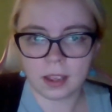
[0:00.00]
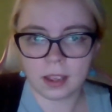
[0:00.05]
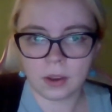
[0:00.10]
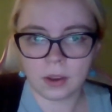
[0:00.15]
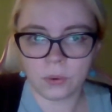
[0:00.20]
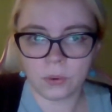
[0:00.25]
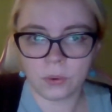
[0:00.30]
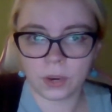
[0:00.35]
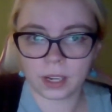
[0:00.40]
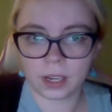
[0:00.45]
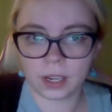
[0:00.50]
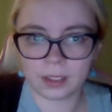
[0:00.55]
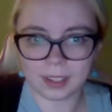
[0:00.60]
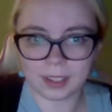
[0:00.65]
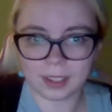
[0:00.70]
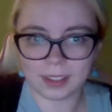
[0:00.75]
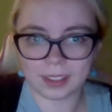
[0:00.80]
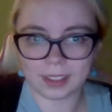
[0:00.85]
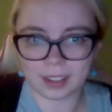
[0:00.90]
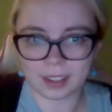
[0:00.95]
we're gonna look at
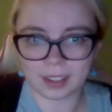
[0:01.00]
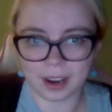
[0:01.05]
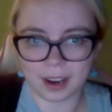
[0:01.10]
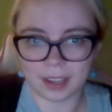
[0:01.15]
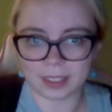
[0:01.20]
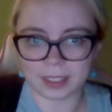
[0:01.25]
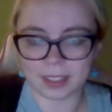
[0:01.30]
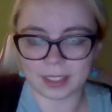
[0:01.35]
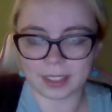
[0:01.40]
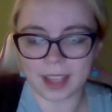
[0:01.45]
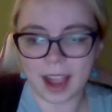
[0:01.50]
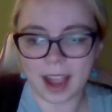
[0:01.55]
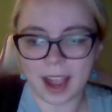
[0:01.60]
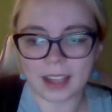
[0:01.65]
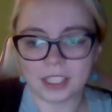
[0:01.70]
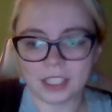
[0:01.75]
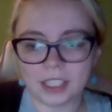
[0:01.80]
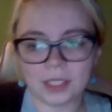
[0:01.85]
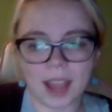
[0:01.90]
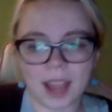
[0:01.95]
these cards because
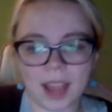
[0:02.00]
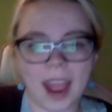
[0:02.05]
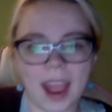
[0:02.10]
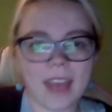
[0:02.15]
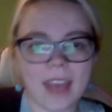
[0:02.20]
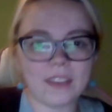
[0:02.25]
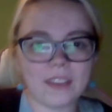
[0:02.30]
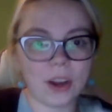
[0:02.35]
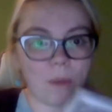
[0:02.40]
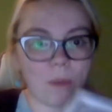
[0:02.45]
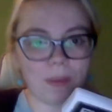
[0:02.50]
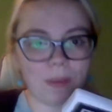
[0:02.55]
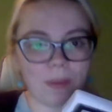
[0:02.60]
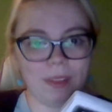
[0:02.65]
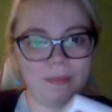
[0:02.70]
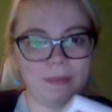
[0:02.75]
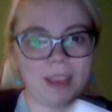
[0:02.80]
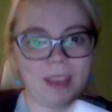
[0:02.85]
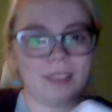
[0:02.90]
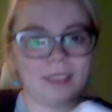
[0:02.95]
I haven't opened
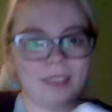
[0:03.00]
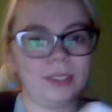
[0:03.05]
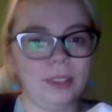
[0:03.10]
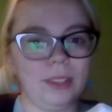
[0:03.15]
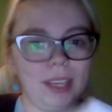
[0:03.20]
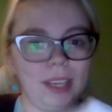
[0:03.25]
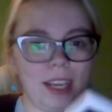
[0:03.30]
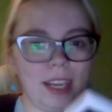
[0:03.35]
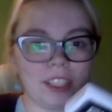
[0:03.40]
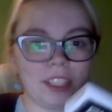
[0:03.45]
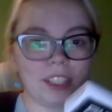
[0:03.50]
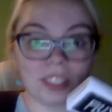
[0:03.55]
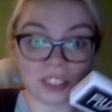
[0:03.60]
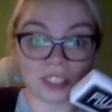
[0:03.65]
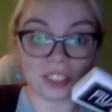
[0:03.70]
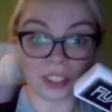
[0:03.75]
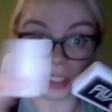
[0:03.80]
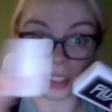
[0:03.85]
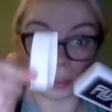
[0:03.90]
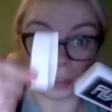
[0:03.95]
them yet. So like I just
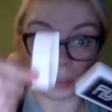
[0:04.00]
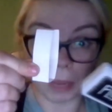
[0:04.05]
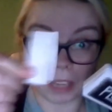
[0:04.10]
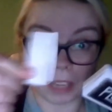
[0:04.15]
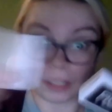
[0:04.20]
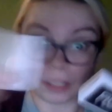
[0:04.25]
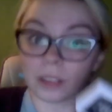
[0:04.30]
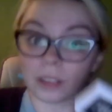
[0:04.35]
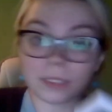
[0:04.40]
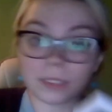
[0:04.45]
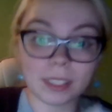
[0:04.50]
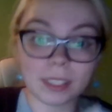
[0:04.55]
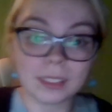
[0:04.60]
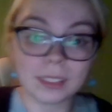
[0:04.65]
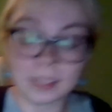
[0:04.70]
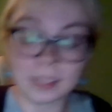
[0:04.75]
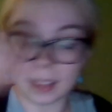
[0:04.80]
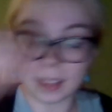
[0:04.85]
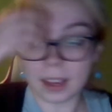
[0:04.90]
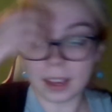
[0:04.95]
took the band off
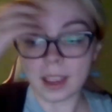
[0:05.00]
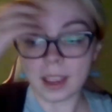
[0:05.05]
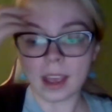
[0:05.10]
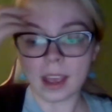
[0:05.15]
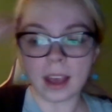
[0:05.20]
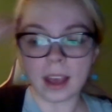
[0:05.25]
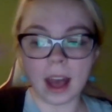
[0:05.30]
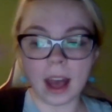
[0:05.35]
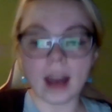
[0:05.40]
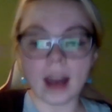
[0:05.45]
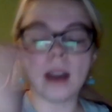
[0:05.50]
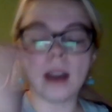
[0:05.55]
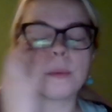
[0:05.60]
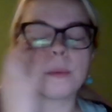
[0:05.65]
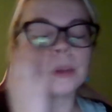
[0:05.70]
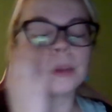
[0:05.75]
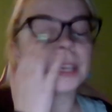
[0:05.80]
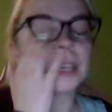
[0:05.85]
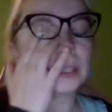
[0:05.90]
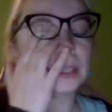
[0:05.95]
this.
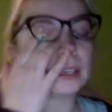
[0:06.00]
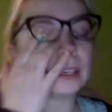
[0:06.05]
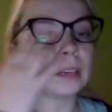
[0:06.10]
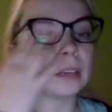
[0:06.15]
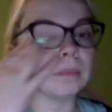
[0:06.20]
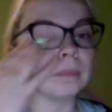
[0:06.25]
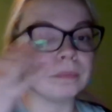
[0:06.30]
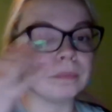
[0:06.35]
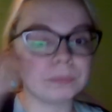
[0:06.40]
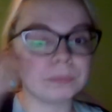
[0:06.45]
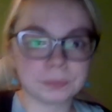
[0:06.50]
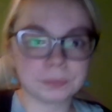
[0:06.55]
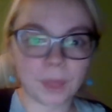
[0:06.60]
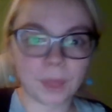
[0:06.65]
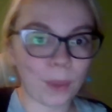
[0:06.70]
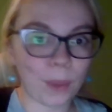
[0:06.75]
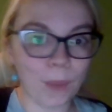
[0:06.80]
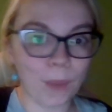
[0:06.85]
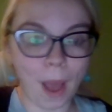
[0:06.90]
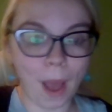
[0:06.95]
We're gonna look at them.
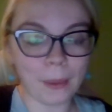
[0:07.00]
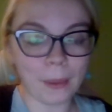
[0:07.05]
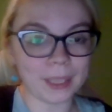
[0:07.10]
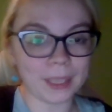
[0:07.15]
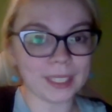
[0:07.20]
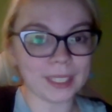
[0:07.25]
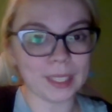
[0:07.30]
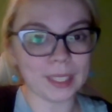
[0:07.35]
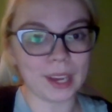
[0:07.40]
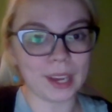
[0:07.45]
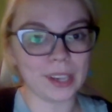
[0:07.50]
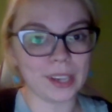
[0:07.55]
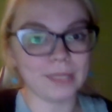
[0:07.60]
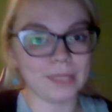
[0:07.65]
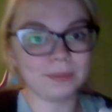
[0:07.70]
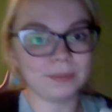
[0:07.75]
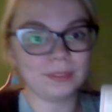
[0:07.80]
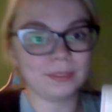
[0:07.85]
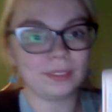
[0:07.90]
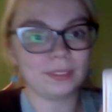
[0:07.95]
I want to see the
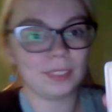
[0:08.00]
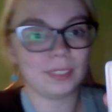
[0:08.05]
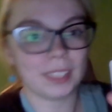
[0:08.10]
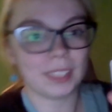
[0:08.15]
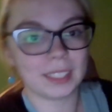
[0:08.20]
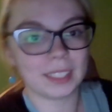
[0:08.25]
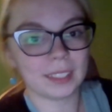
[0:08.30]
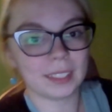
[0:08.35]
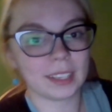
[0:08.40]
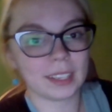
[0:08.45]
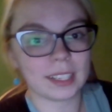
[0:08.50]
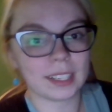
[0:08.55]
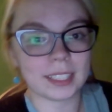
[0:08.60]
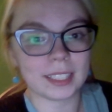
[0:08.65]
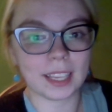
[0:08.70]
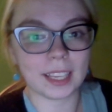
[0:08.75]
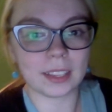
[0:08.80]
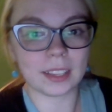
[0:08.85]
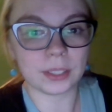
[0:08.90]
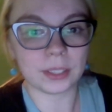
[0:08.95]
art. Let's look at it
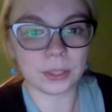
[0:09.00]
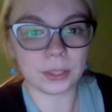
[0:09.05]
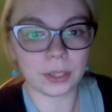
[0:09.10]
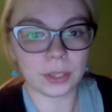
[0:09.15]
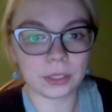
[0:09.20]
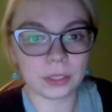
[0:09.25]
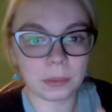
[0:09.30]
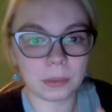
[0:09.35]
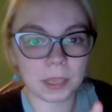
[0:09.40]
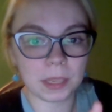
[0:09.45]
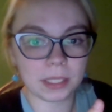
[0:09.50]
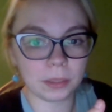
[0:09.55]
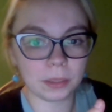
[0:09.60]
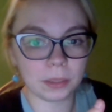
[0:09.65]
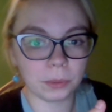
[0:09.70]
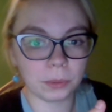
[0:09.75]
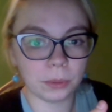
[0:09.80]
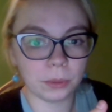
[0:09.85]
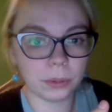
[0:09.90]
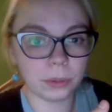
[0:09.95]
together. So here's our basic
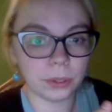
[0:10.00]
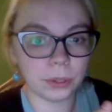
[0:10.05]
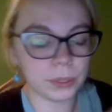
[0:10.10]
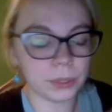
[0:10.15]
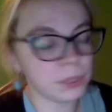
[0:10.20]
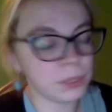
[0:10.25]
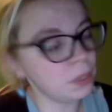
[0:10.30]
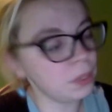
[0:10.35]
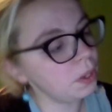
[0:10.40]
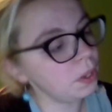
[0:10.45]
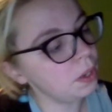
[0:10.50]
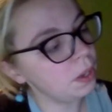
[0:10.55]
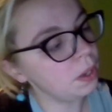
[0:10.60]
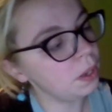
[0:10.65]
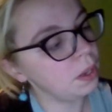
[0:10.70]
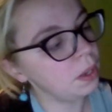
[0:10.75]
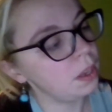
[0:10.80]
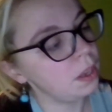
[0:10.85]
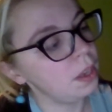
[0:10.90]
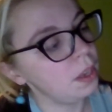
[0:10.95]
rules.
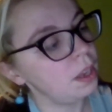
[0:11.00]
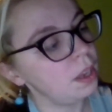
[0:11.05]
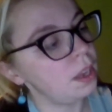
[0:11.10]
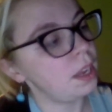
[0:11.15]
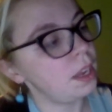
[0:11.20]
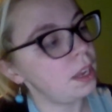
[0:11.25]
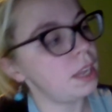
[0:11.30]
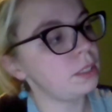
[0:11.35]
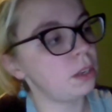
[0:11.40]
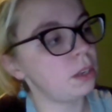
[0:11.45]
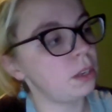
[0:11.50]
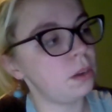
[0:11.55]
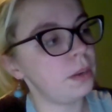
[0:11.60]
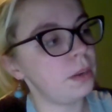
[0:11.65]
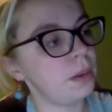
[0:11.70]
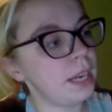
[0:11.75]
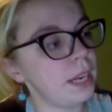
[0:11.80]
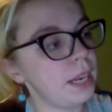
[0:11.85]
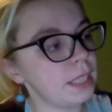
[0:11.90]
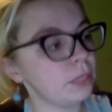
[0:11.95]
As
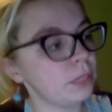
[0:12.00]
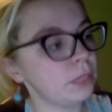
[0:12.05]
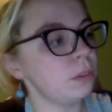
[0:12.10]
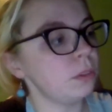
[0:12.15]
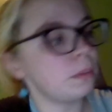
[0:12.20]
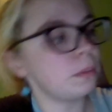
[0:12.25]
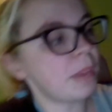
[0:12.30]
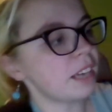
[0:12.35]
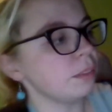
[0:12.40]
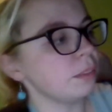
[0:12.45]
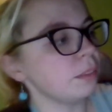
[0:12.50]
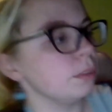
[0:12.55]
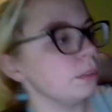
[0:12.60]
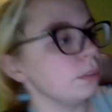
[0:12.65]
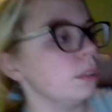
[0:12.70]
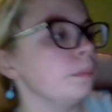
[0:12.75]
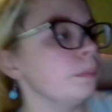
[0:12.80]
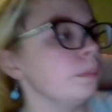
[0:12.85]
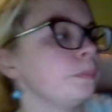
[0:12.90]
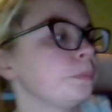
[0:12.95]
always, ooh, a meta
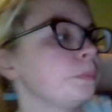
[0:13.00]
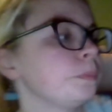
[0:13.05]
rule.